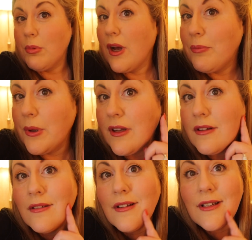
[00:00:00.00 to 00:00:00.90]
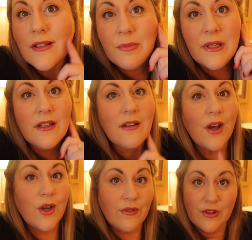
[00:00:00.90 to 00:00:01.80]
but I put a little bit
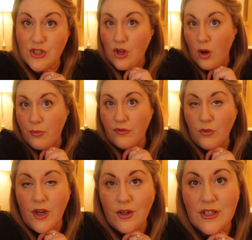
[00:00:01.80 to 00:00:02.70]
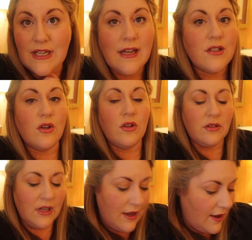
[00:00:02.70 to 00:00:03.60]
over the top of what I already had on.